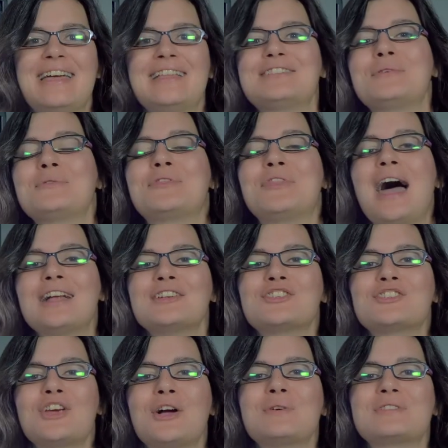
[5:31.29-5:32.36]
So that
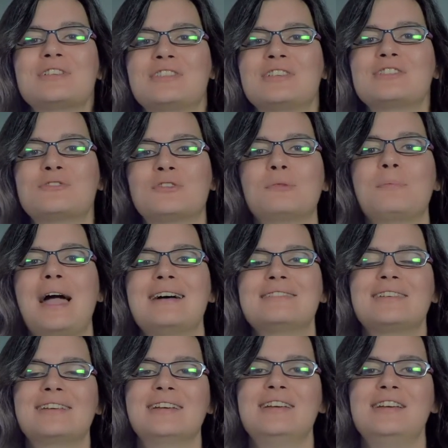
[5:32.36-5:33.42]
shows that this group
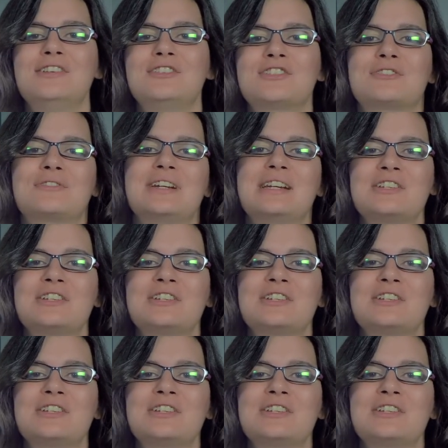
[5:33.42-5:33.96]
has a history.